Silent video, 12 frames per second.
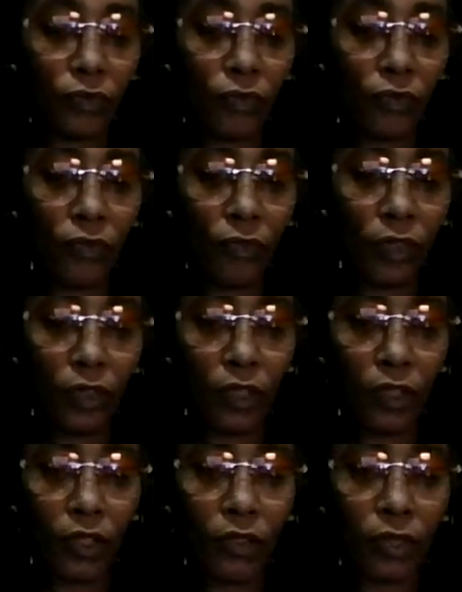Yeah,
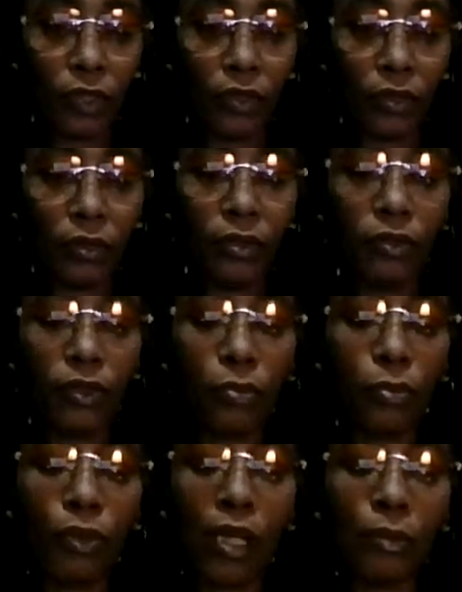the
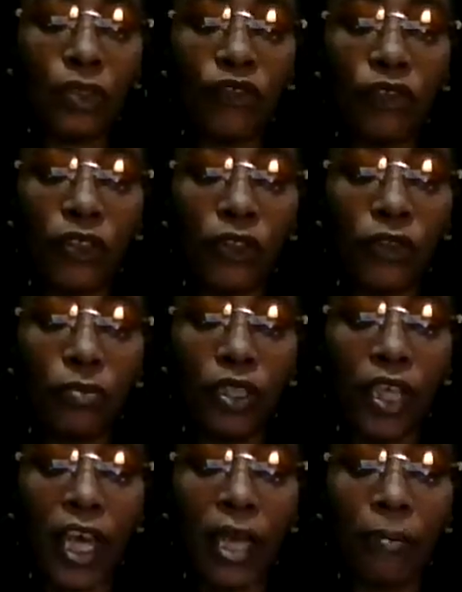promise for you to be
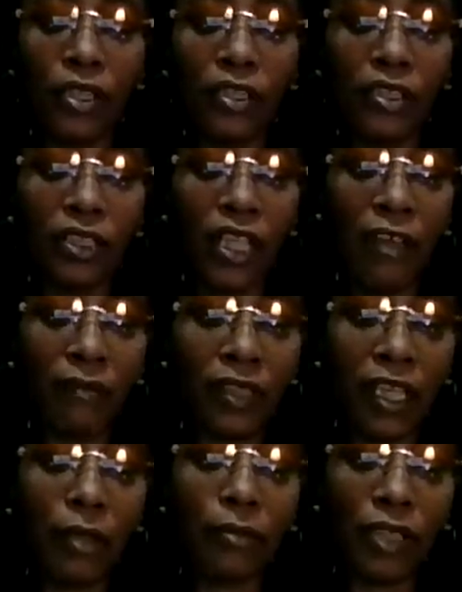happy this lifetime
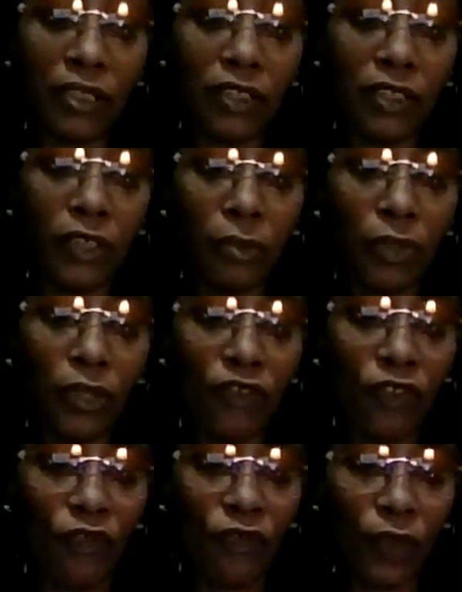is going to be
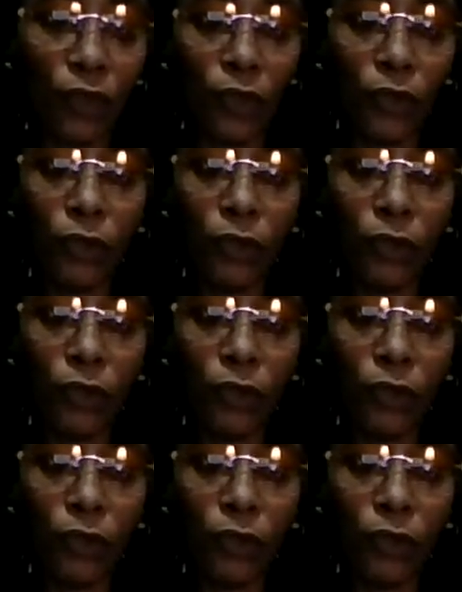fulfilled.